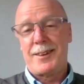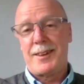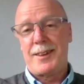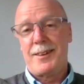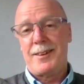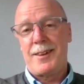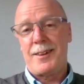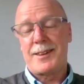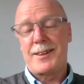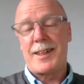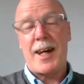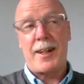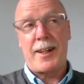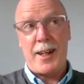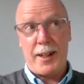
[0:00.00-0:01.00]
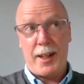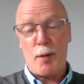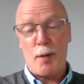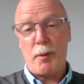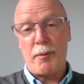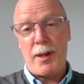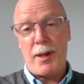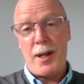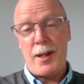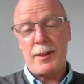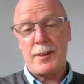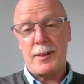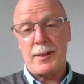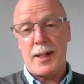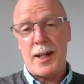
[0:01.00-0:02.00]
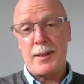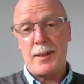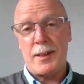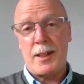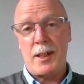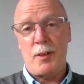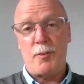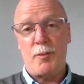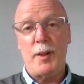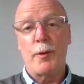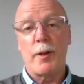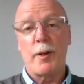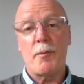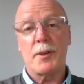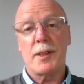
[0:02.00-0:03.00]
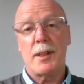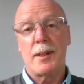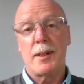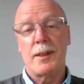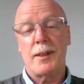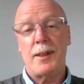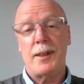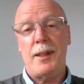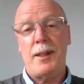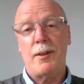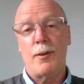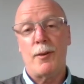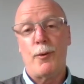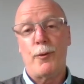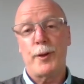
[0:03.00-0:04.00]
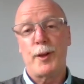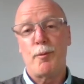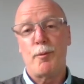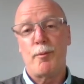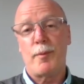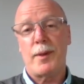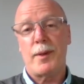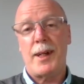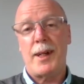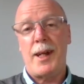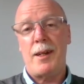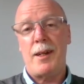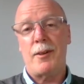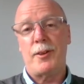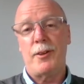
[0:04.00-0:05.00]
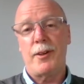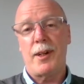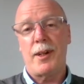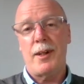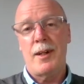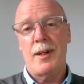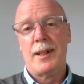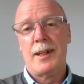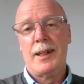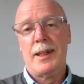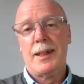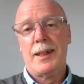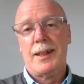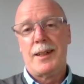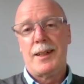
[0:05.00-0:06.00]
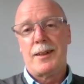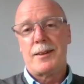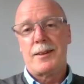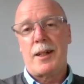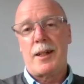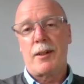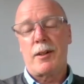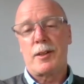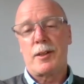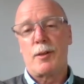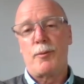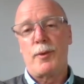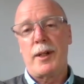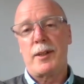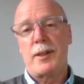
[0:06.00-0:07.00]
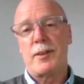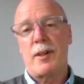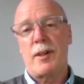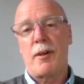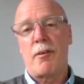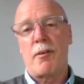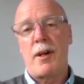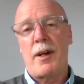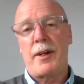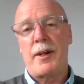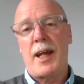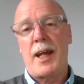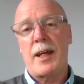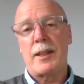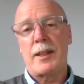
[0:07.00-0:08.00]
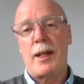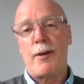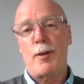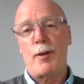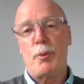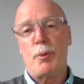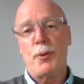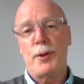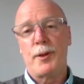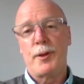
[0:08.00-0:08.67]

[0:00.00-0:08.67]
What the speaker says: And I started out a couple of years as a field officer in Horsham and Echuca. So I got some really solid grounding out there in the bush.